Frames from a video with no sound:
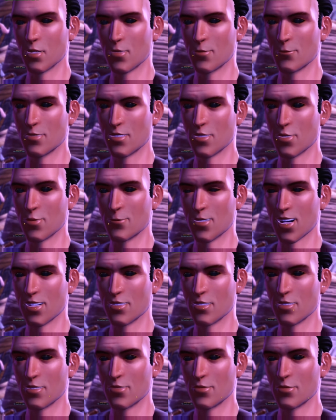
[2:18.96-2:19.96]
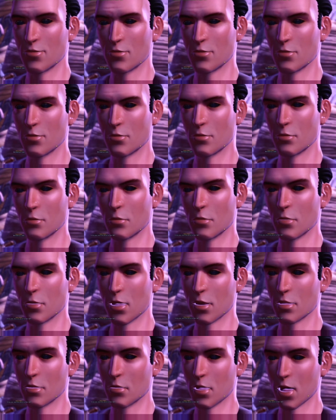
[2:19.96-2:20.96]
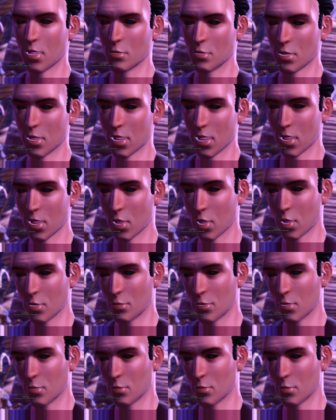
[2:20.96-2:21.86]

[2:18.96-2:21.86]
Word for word: that's awful. Where you fight the Tenebros,